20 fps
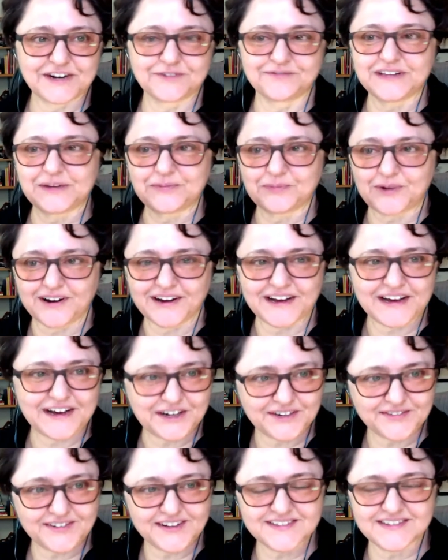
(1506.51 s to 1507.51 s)
of leapfrog ahead
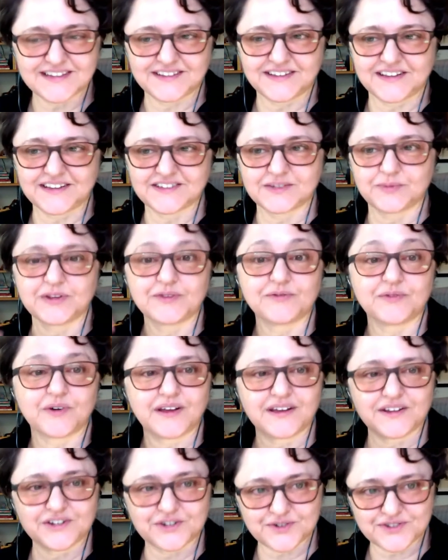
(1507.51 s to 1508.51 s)
of us? I think is something very
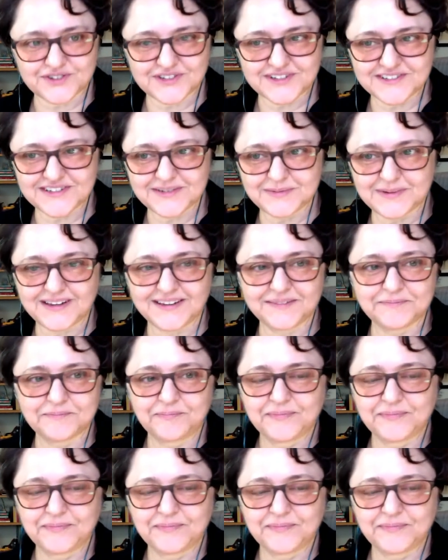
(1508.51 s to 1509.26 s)
interesting to me.